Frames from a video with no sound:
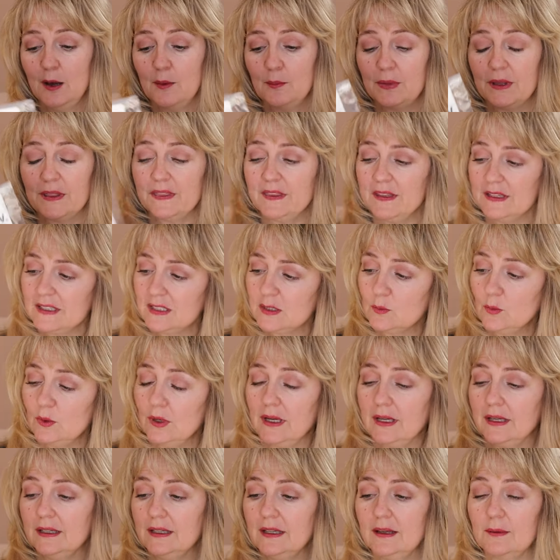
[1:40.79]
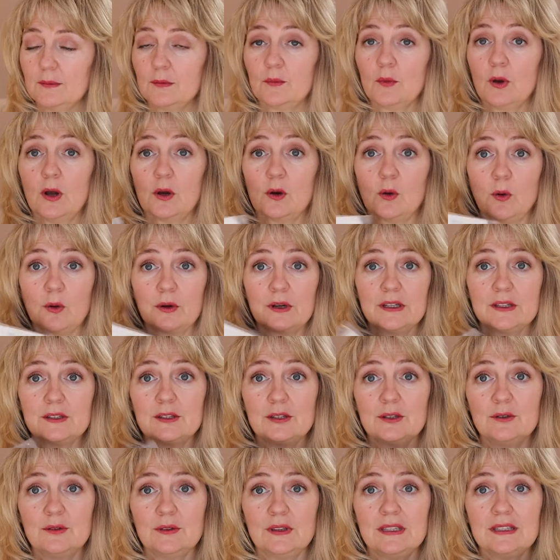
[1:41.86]
But this one, according
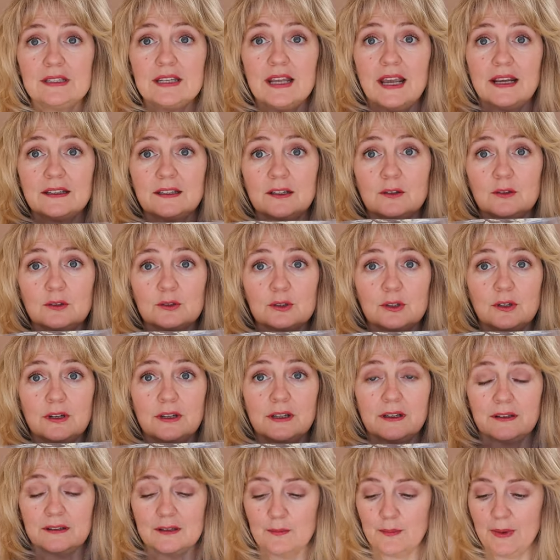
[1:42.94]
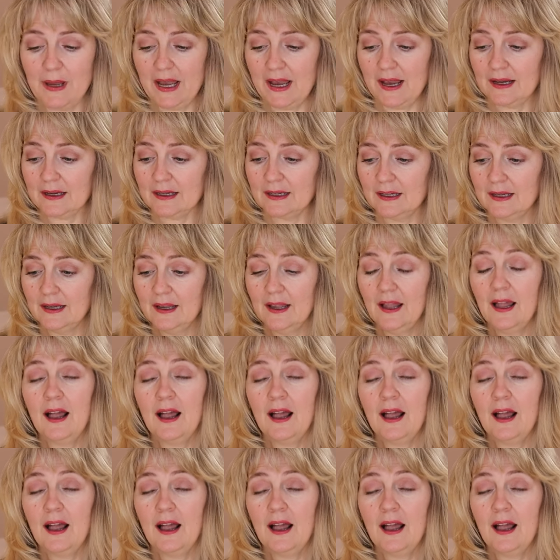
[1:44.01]
to the technical drawing on the back,